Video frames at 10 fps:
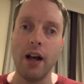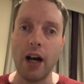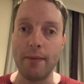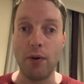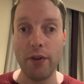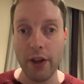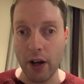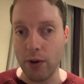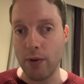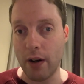Um,
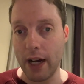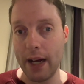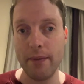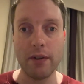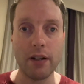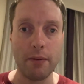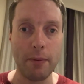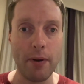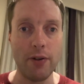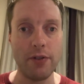although I am going to be
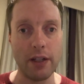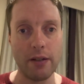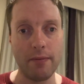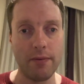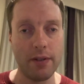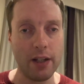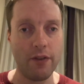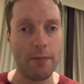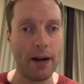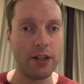posting some
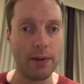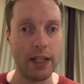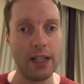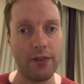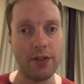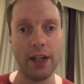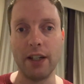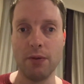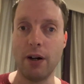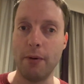stuff about 2017
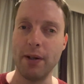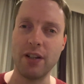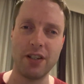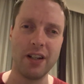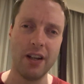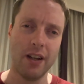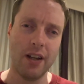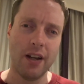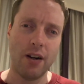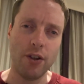as well, because
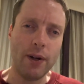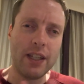Although I